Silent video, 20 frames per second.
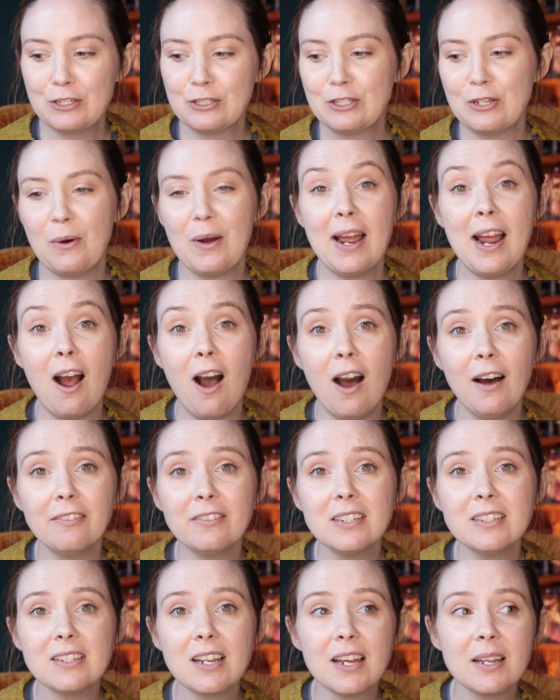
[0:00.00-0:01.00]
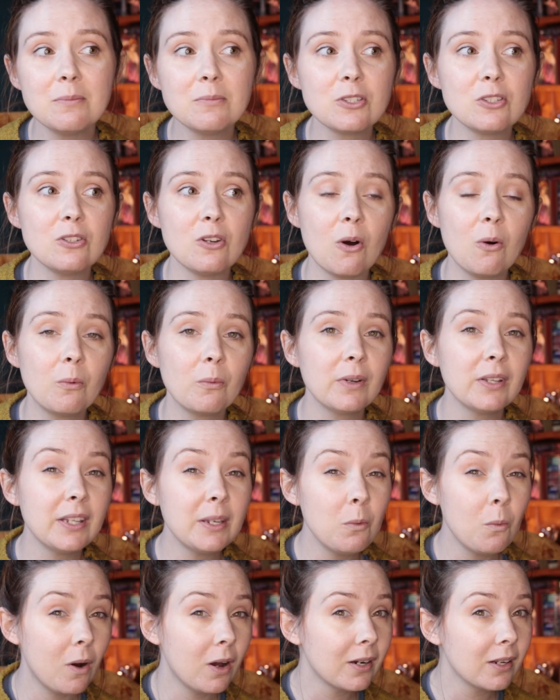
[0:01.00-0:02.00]
So I oftentimes don't
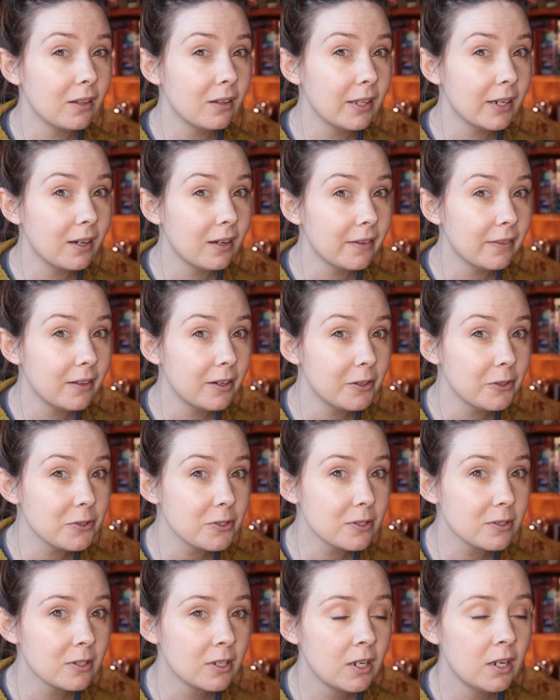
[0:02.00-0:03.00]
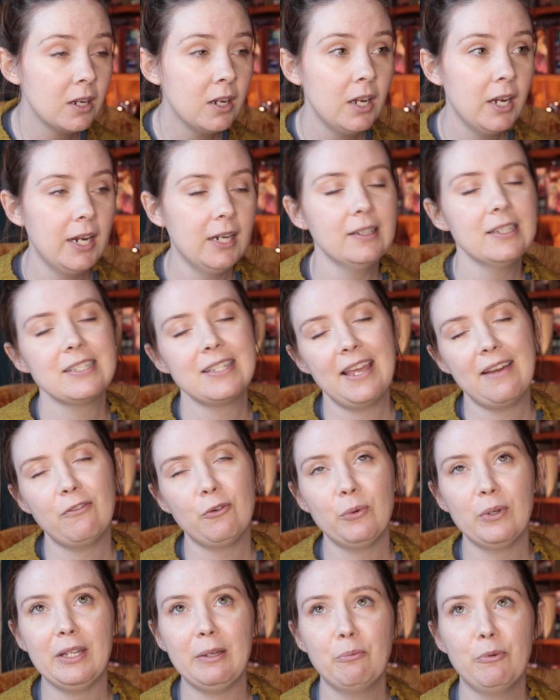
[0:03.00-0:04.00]
really want to click on those unless they have
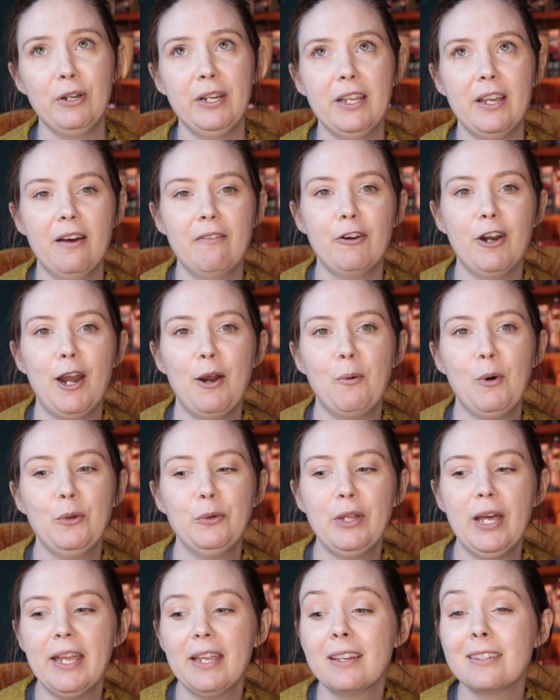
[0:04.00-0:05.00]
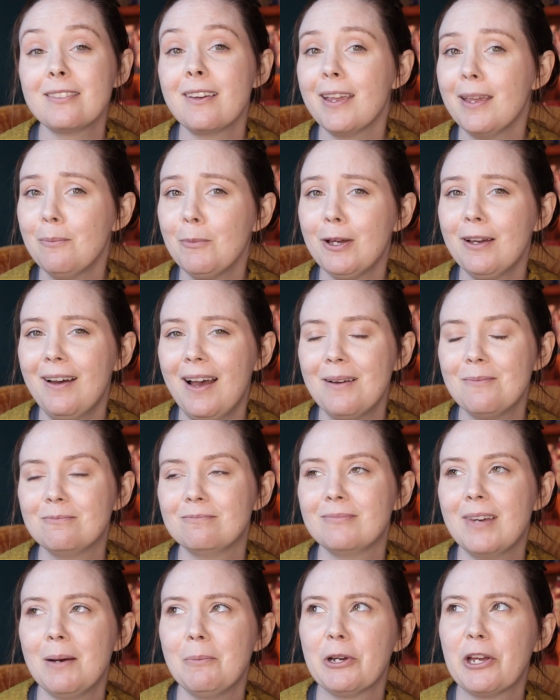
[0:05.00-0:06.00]
a really pretty cover. I won't lie, because I'm
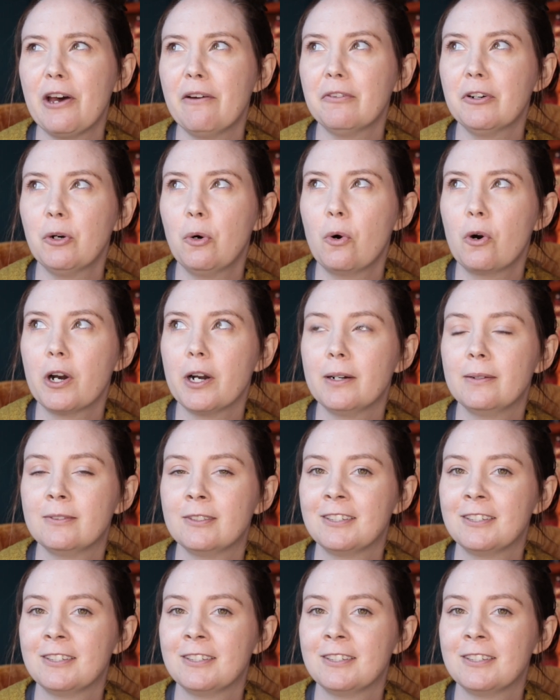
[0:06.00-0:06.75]
a cover whore.